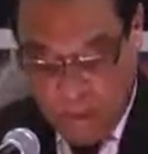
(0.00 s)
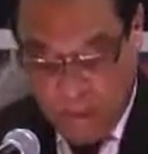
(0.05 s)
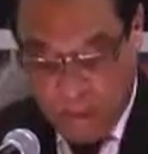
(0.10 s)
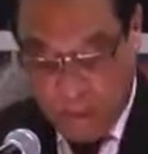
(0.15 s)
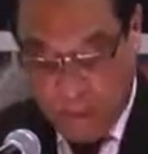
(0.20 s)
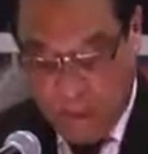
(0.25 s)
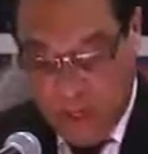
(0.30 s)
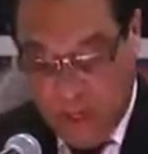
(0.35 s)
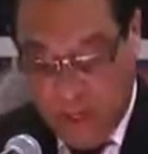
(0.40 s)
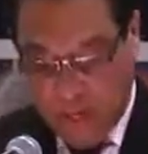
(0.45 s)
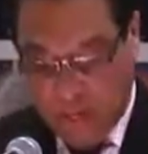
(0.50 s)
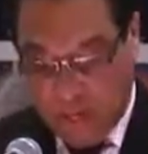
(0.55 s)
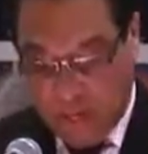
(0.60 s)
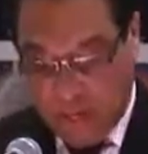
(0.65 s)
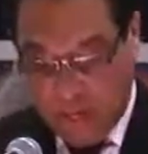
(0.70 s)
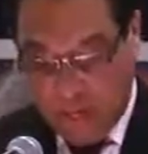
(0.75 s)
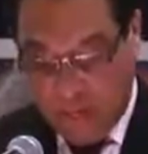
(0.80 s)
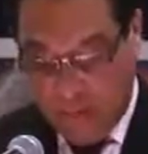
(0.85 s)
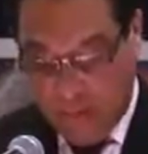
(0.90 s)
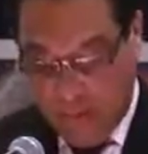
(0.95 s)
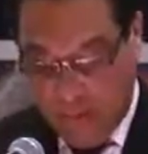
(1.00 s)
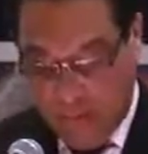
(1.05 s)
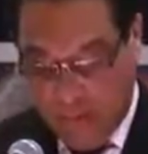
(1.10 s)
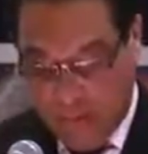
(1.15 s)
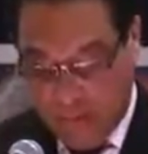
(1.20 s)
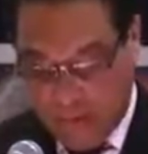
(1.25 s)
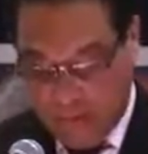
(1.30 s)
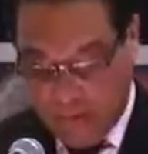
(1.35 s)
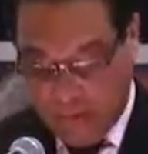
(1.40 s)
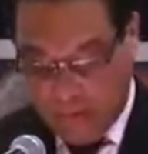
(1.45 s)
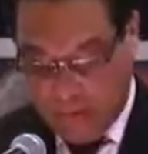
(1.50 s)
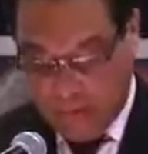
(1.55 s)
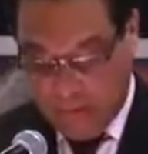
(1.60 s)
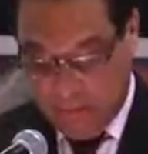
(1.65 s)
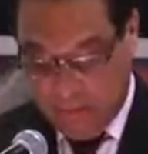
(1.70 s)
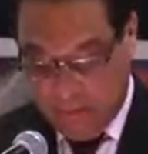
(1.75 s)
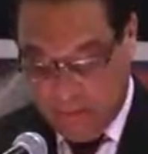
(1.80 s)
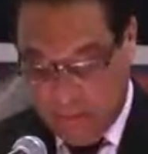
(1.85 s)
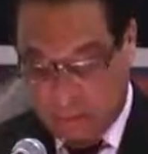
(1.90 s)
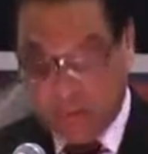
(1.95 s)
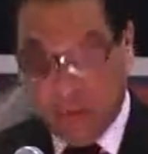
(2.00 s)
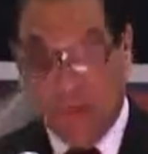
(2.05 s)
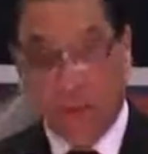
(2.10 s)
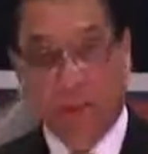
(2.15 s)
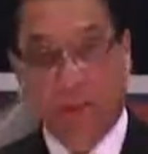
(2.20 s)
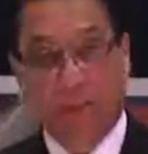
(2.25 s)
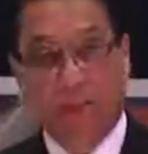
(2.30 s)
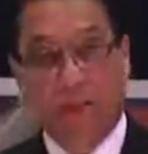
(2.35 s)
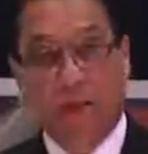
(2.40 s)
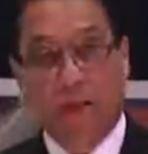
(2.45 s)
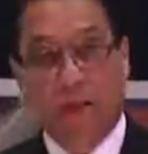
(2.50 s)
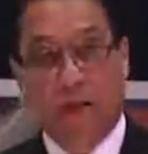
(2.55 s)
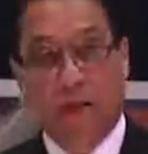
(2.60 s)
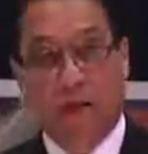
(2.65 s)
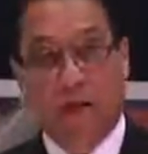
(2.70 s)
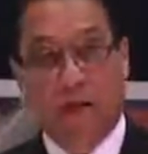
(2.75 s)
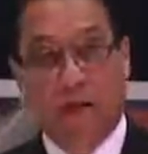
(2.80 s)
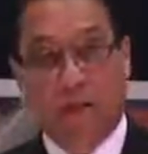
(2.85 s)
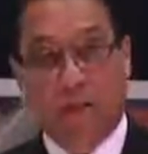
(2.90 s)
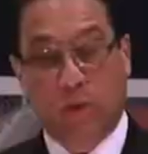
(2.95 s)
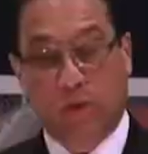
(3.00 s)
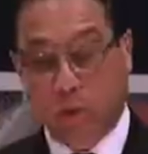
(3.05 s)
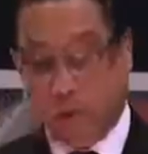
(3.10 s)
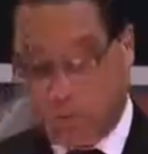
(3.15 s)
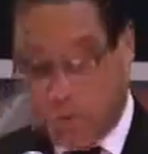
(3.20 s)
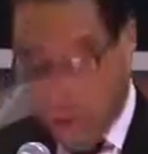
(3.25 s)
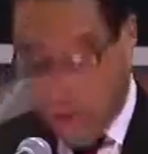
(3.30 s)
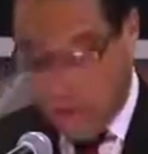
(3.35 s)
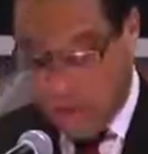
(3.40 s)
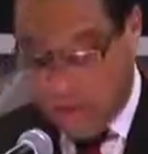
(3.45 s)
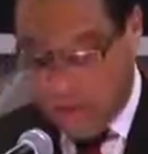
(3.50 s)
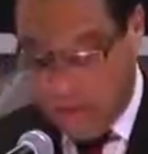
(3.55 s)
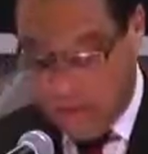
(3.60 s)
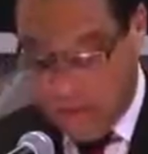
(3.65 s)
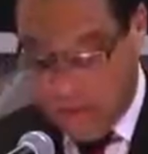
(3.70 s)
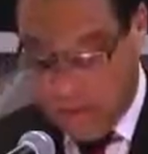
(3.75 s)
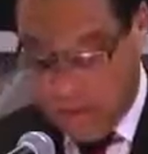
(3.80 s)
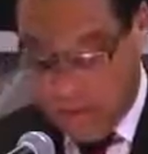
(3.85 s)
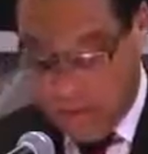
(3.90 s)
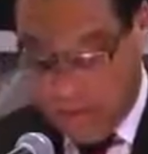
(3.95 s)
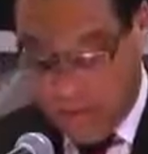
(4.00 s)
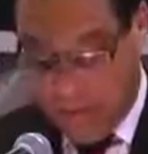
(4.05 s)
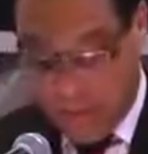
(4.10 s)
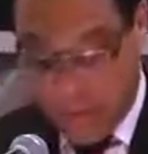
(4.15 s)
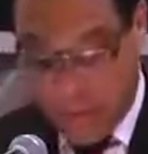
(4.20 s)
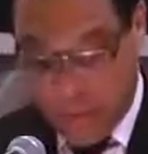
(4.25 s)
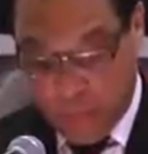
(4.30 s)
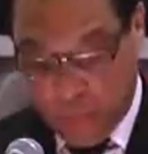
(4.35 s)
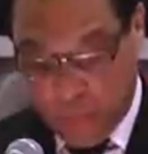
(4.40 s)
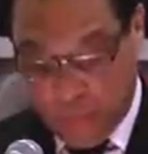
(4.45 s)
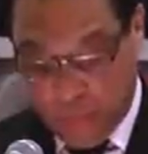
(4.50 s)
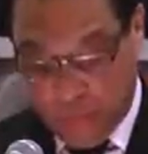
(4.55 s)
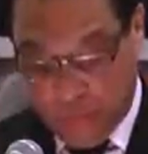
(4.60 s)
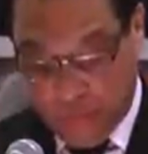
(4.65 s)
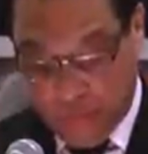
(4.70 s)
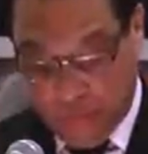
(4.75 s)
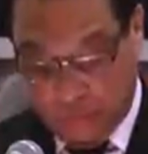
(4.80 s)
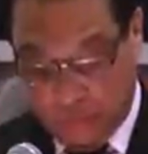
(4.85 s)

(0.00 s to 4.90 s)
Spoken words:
With regard to employment, we are adopting a two-pronged approach.